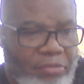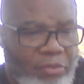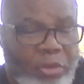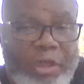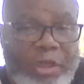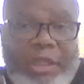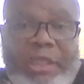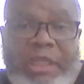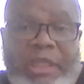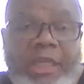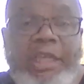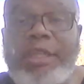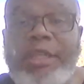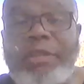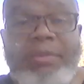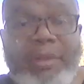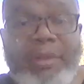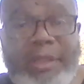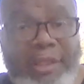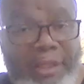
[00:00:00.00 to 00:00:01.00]

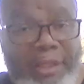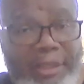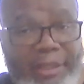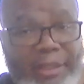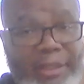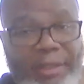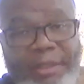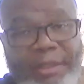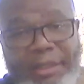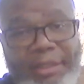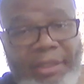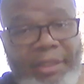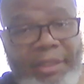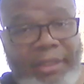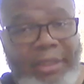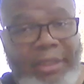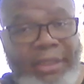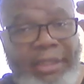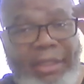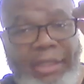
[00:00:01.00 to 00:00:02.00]
continued
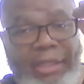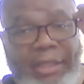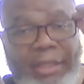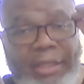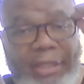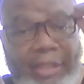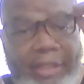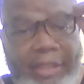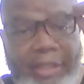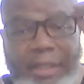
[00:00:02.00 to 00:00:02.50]
uh,